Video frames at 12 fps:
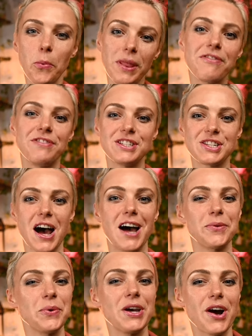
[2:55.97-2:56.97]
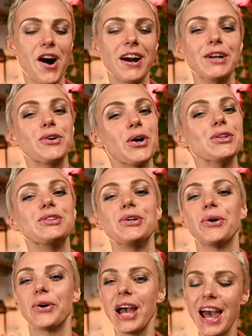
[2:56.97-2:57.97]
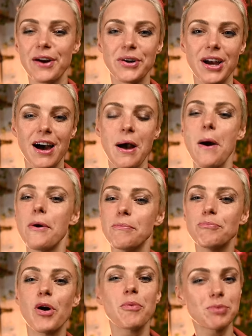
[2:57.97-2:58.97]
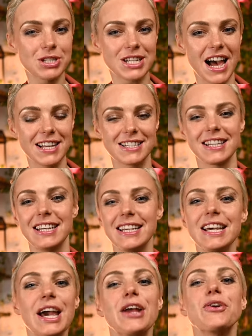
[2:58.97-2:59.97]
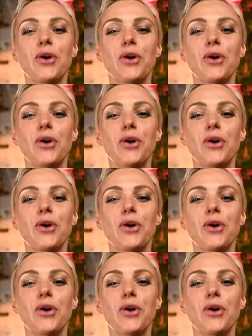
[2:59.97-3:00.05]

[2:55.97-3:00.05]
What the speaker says: With Fissan, we are in Côte d'Or area, more precisely in